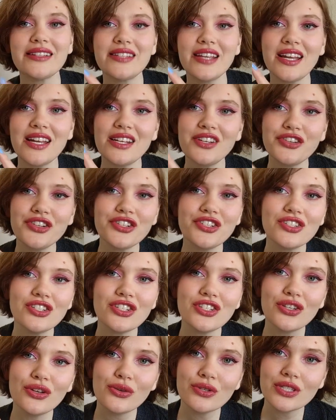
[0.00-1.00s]
I tend
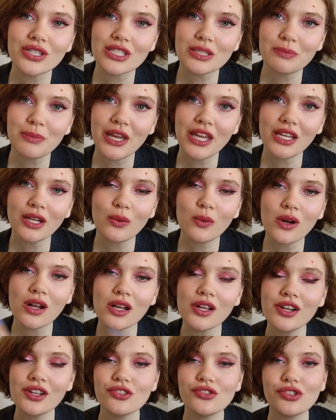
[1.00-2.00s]
to use this pink
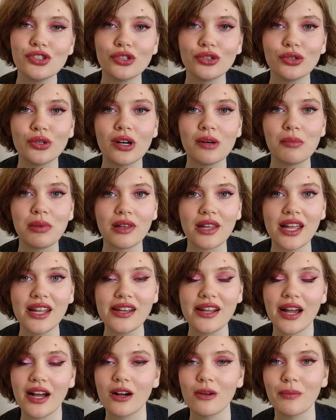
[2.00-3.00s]
one to
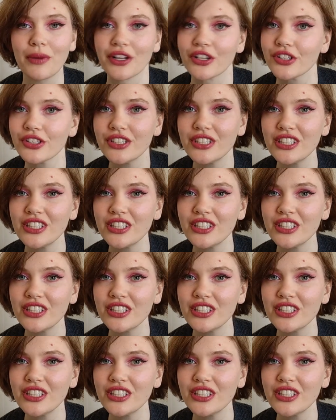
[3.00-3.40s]
blend out my